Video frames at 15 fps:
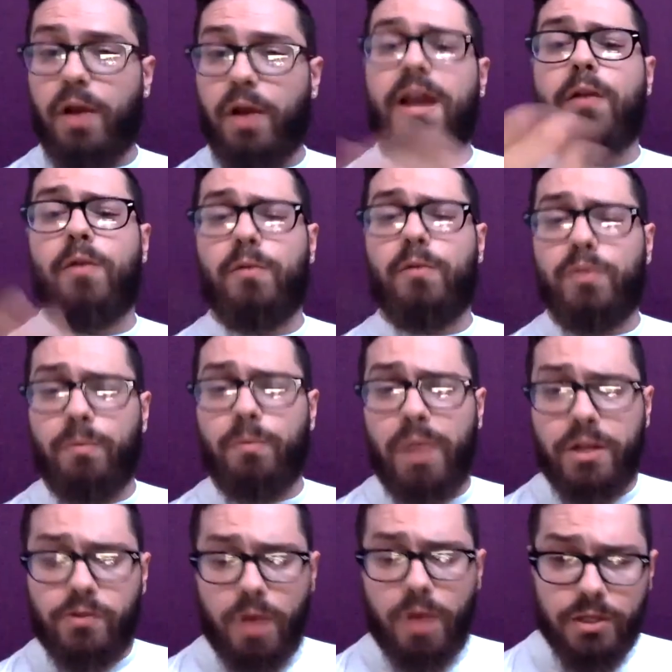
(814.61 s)
I got her the
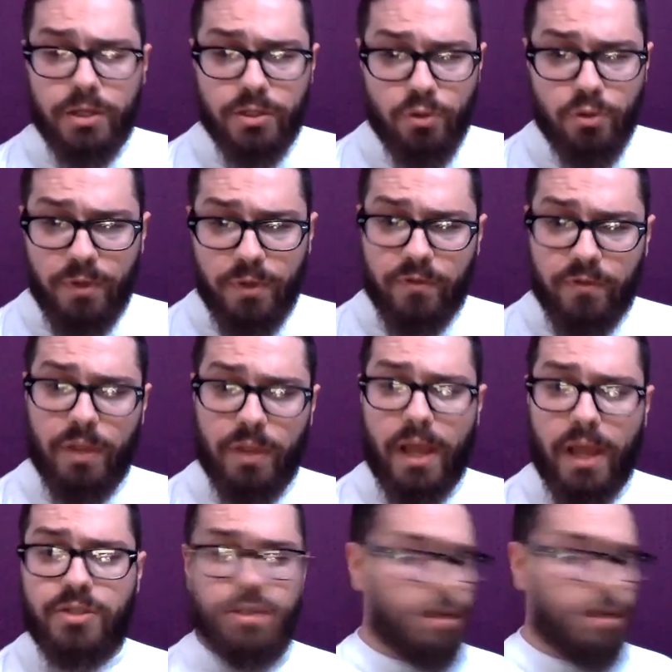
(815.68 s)
patriotic Snoopy from
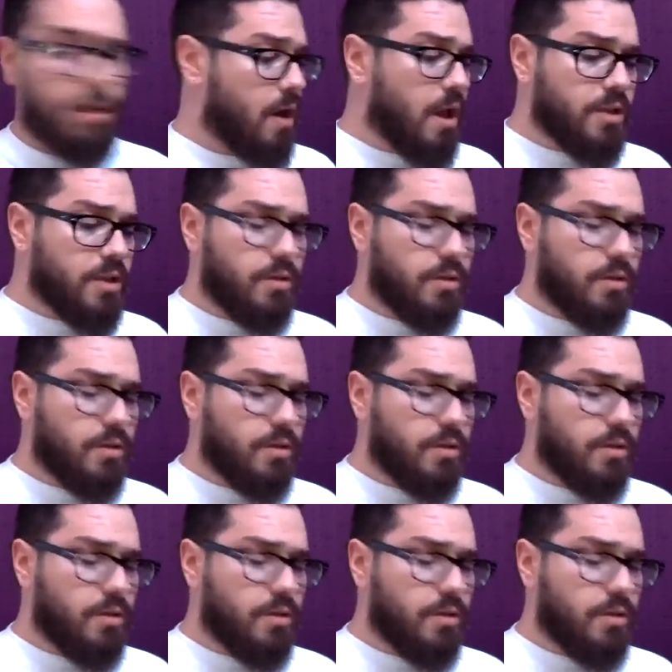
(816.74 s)
last year.